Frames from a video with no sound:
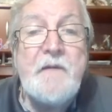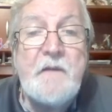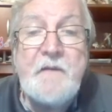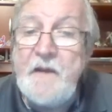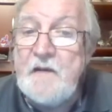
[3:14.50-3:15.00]

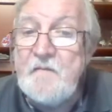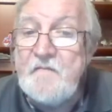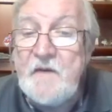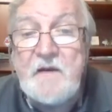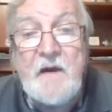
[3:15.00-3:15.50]
So they
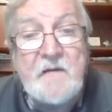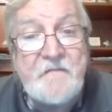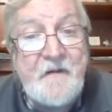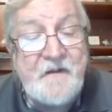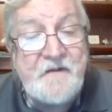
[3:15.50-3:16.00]
have
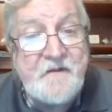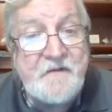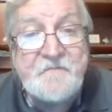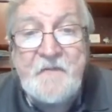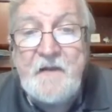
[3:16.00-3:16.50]
color
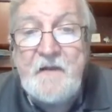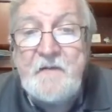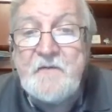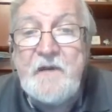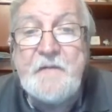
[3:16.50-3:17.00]
fastness,
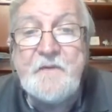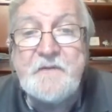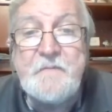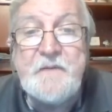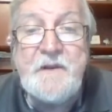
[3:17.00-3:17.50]
and they're able
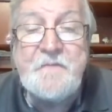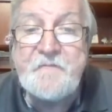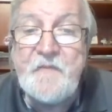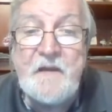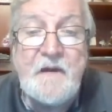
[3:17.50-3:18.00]
to be
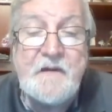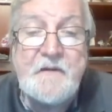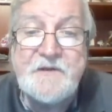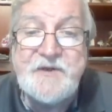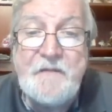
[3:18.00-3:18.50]
cut
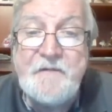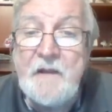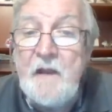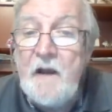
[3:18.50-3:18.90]
into shapes.